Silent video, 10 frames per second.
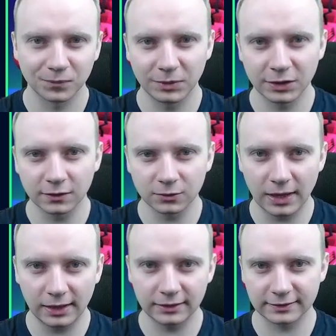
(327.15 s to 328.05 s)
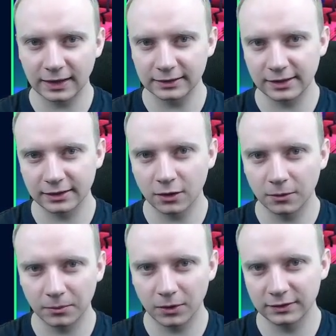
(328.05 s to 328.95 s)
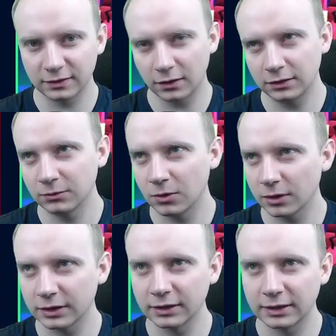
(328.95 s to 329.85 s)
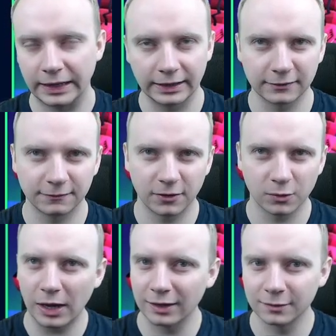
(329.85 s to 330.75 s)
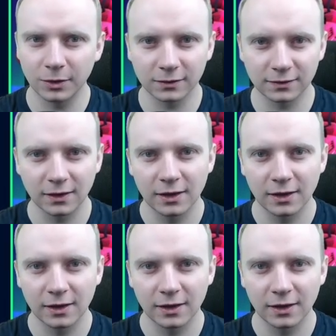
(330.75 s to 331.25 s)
because, well, Scatter combo is only working like for wild bots